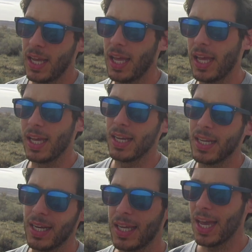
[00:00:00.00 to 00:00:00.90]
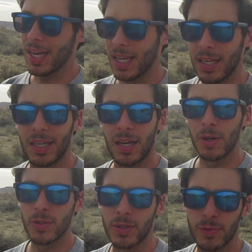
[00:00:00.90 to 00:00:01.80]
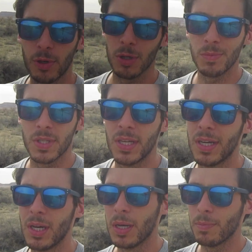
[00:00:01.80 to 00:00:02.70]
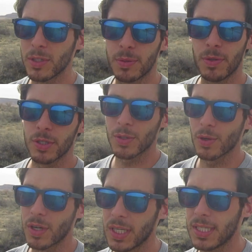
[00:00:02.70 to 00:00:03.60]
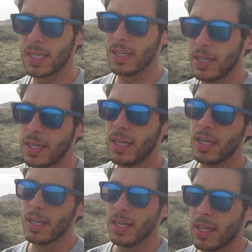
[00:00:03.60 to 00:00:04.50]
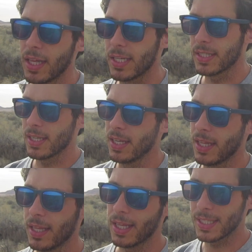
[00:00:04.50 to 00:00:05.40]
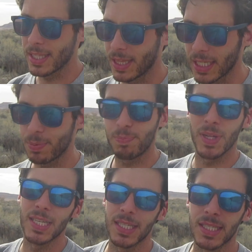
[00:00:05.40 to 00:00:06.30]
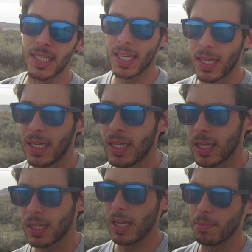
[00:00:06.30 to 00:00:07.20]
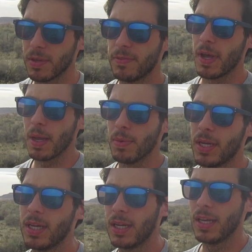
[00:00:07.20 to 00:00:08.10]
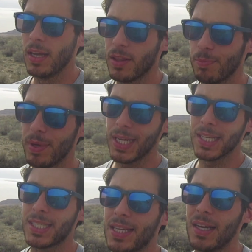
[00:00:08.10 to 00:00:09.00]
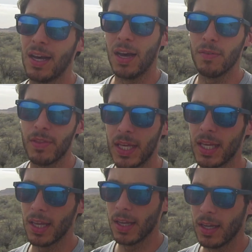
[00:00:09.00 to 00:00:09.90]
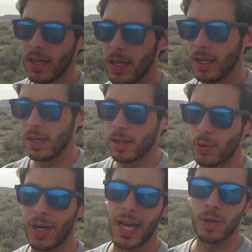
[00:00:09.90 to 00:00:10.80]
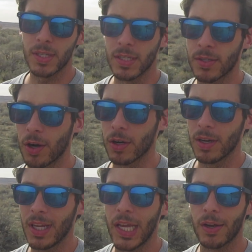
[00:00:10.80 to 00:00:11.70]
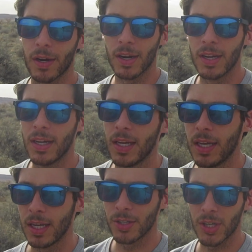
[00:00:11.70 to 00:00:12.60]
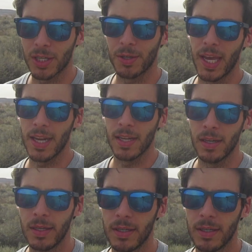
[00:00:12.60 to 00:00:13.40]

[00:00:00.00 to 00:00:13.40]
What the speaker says: and again, hundreds of rooms, multiple stories. That's this place's claim to fame. The biggest of the great houses are here in Chaco Canyon.